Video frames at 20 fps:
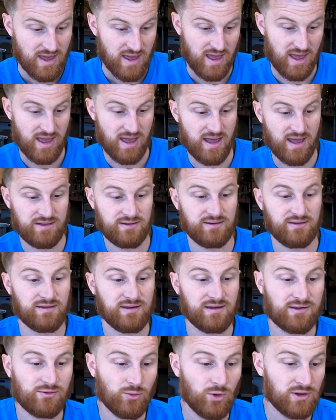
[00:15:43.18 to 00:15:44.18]
And
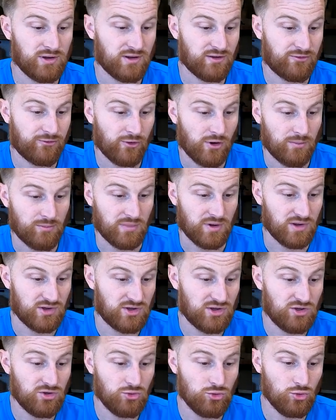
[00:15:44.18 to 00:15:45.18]
this one is from
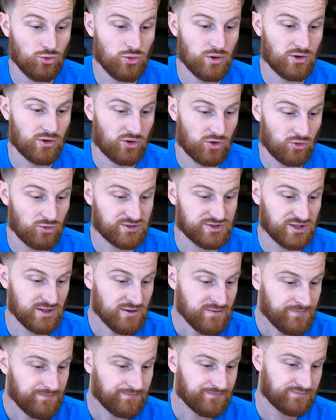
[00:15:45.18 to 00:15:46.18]
Hugh
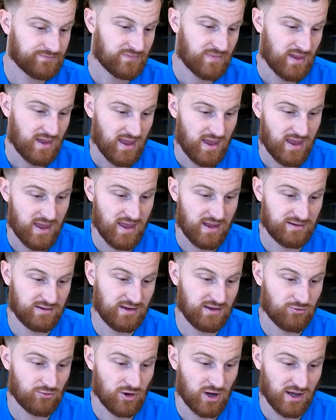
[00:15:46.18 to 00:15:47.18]
Goosen, and
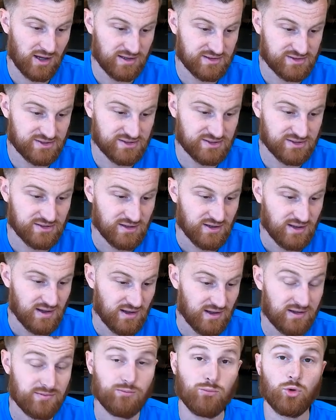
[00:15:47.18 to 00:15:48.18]
he writes,
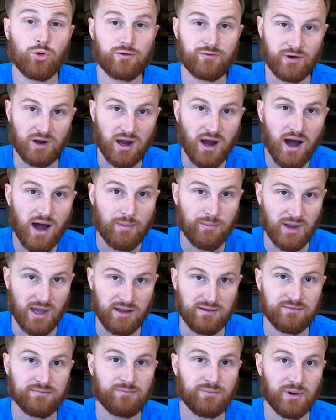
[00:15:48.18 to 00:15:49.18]
it's more of a
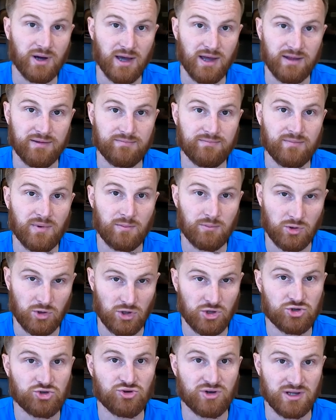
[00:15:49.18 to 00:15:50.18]
comment, but I'm
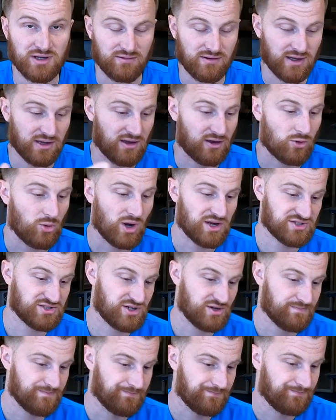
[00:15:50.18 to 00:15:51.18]
going to treat it like a
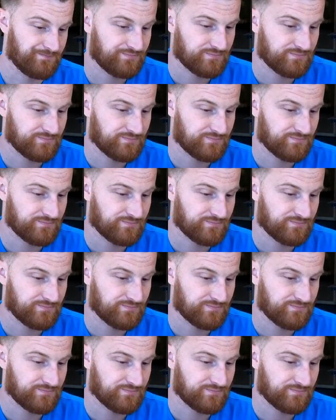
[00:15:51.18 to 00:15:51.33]
question.